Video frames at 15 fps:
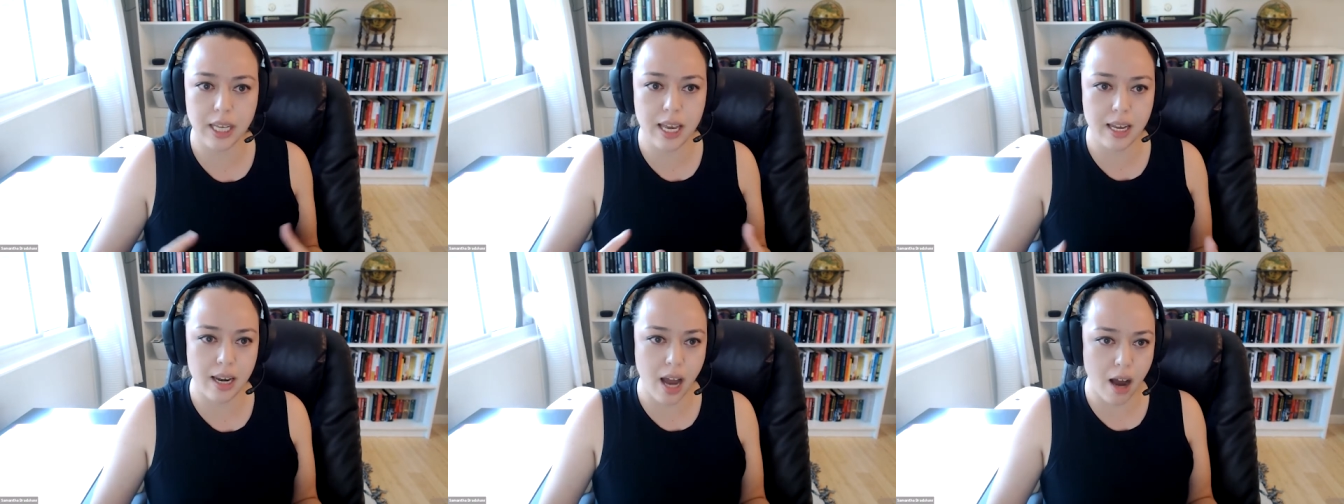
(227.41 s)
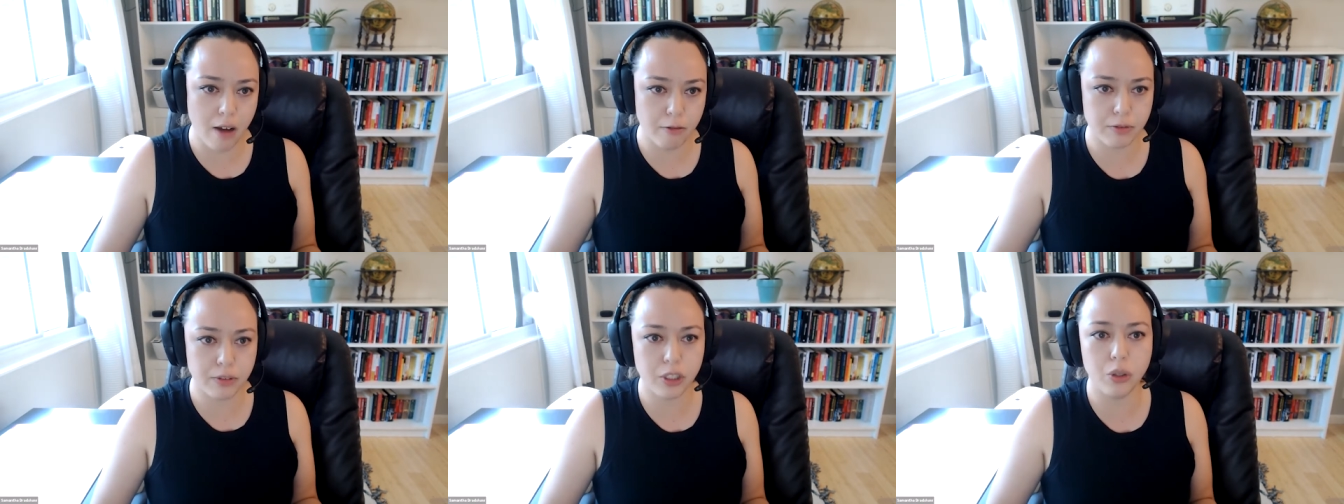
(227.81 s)

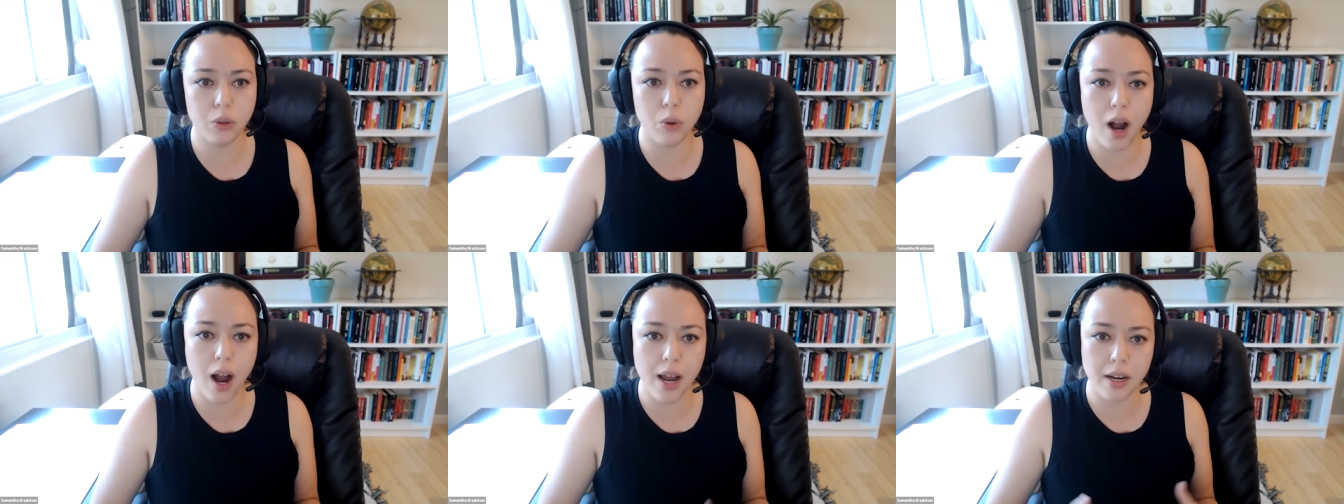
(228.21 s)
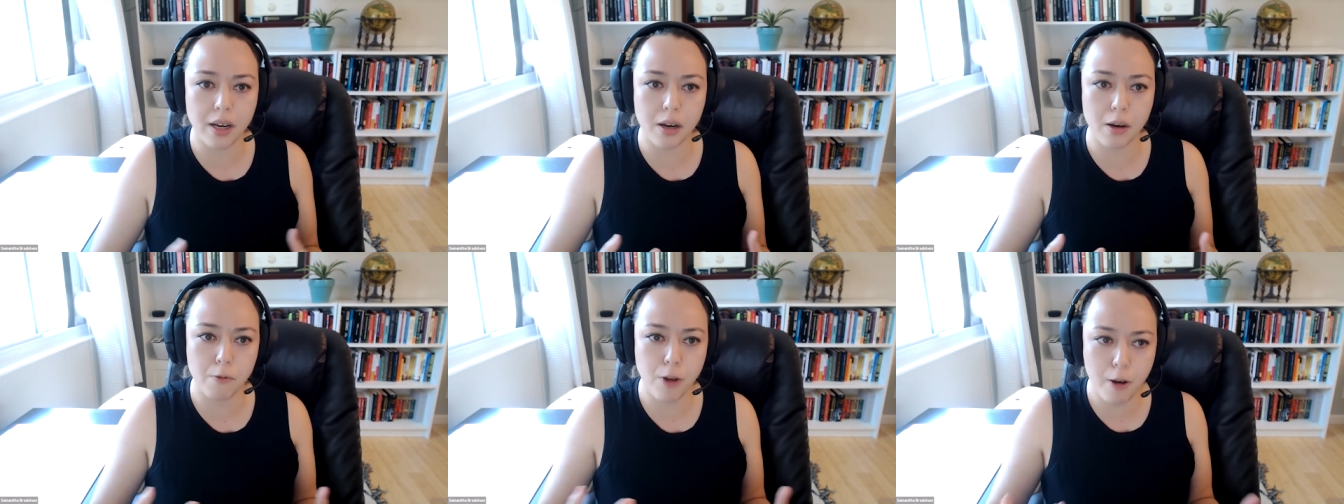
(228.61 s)
enough to kind
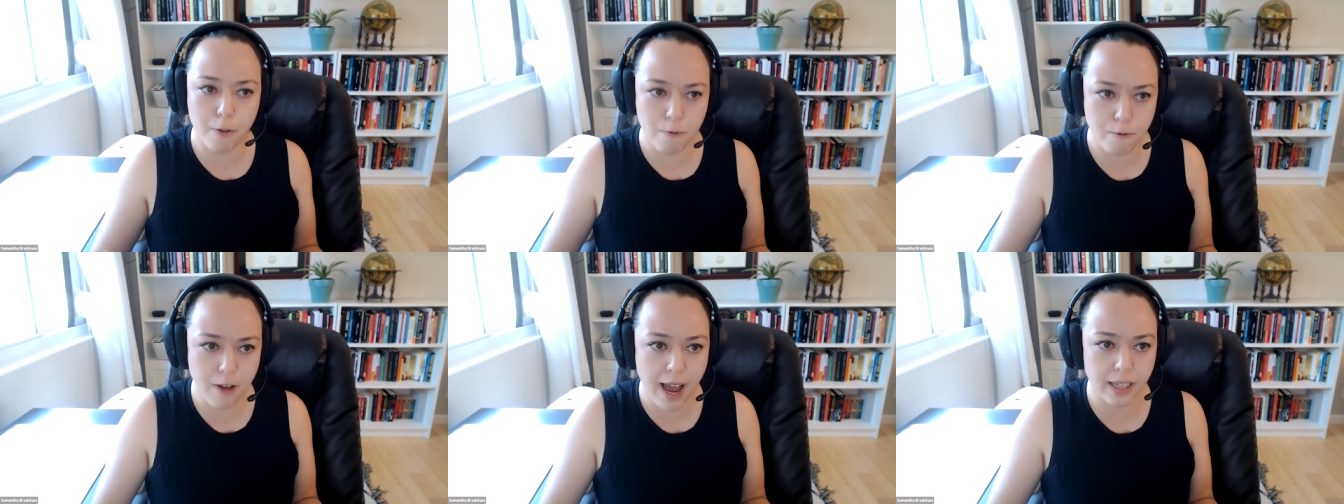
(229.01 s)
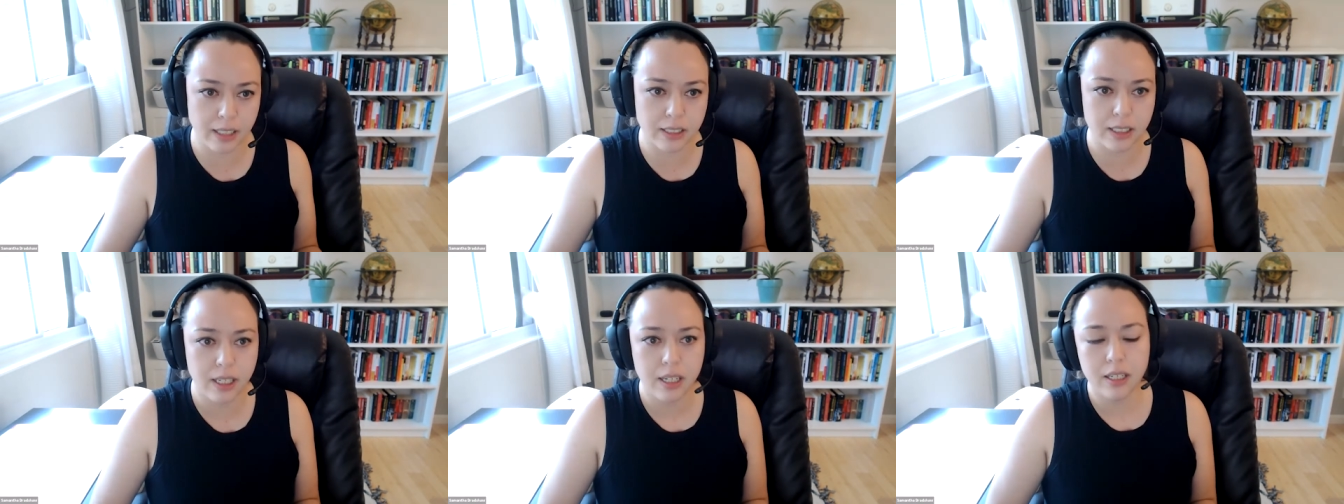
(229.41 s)
of affect